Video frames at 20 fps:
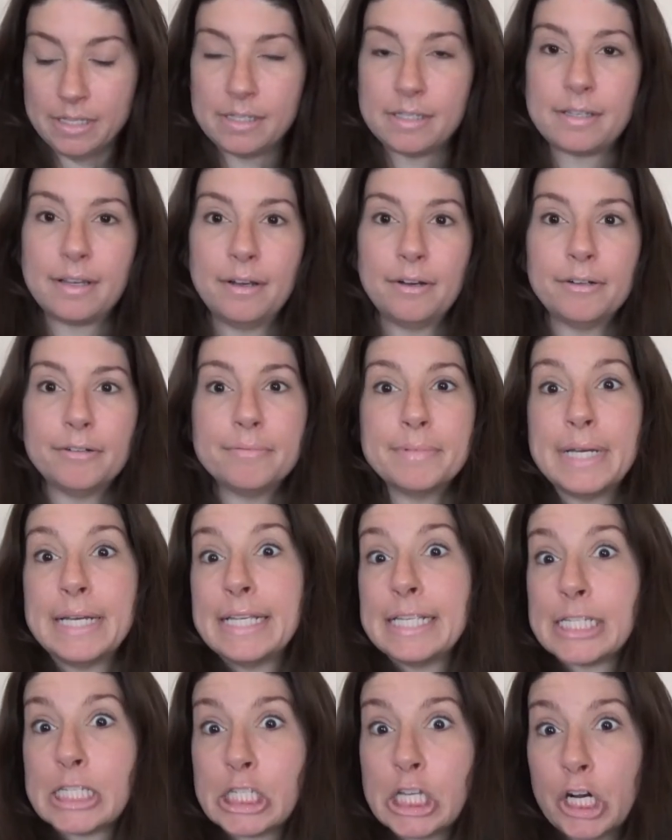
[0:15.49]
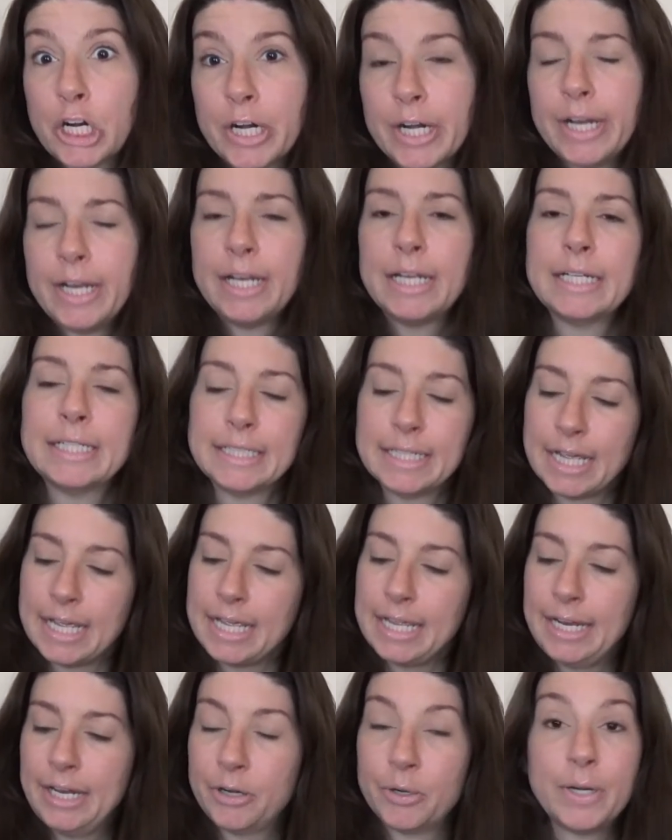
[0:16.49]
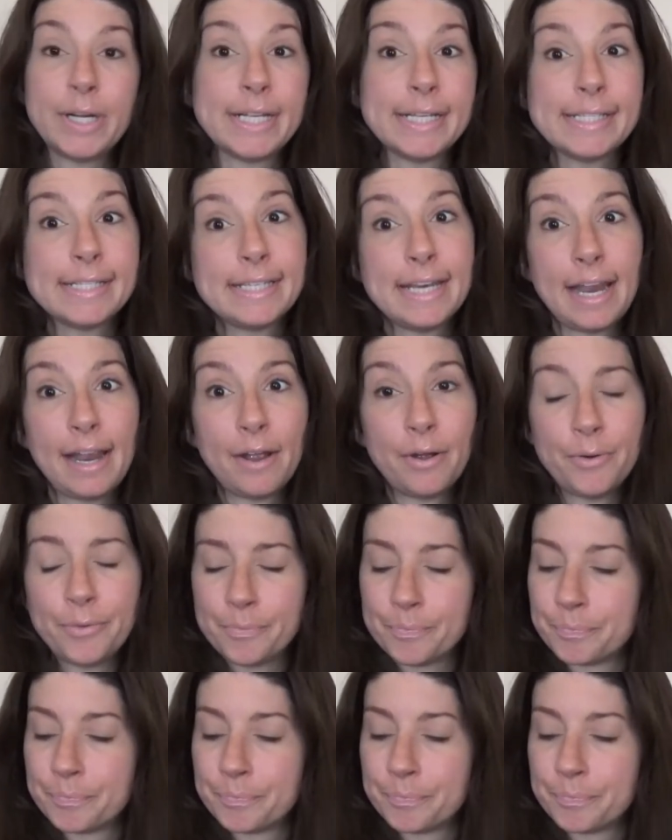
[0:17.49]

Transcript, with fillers: so sorry. Here it is now.